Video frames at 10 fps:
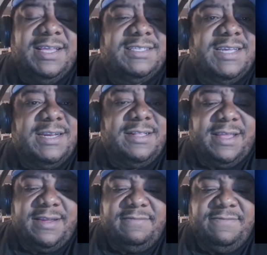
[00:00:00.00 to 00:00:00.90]
that's kind of
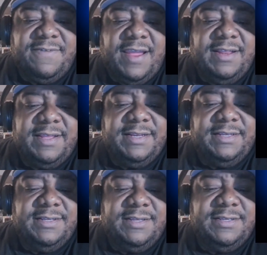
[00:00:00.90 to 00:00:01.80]
like
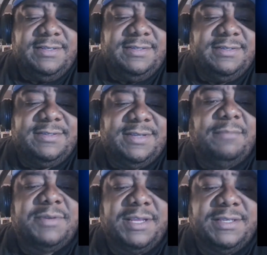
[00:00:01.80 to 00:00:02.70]
violating
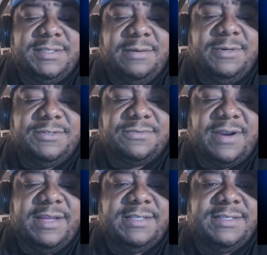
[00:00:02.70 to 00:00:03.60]
something, someone's
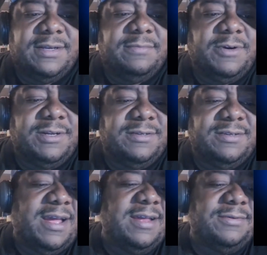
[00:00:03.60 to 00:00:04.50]
rights, someone,
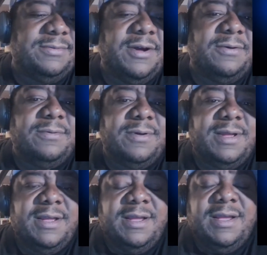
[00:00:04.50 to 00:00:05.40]
I don't know.
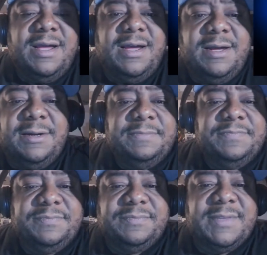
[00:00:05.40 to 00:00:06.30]
Um,
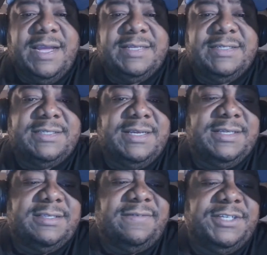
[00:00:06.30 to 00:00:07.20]
I just think
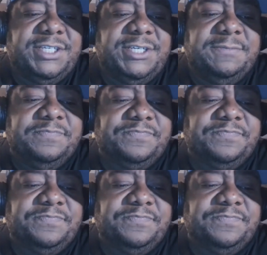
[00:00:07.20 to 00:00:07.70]
it's fishy.